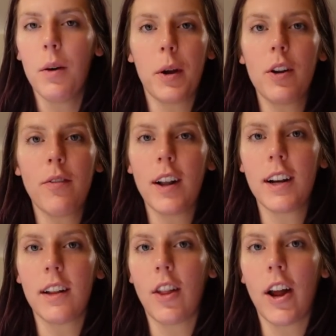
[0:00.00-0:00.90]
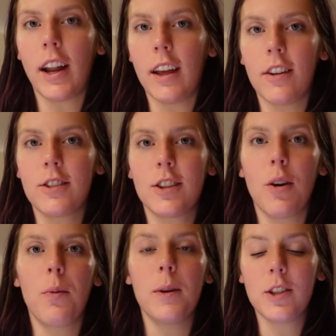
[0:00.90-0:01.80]
We couldn't find it online either.
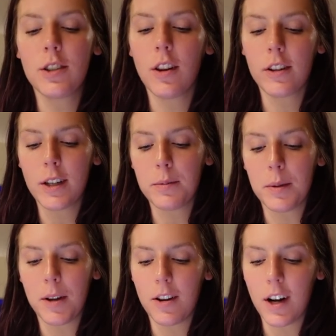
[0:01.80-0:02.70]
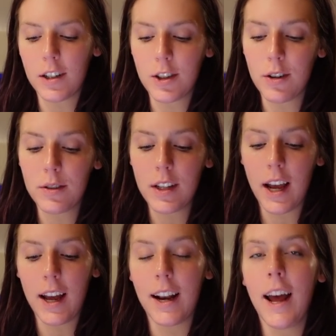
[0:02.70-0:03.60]
So we just looked up some other nachos
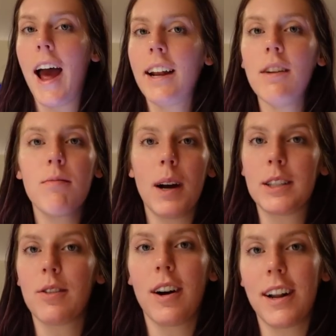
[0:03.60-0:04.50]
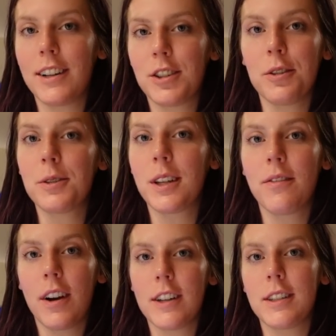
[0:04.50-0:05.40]
and any restaurant nachos,
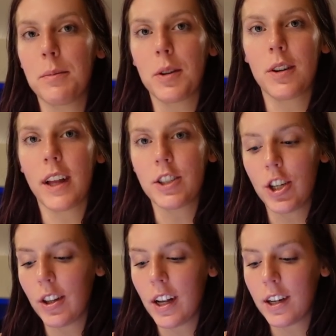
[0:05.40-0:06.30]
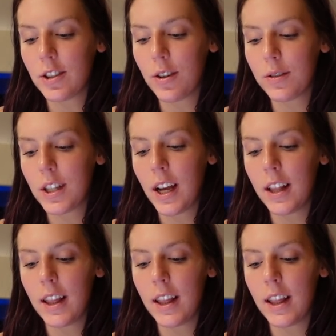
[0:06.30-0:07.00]
very similar, like chili nachos,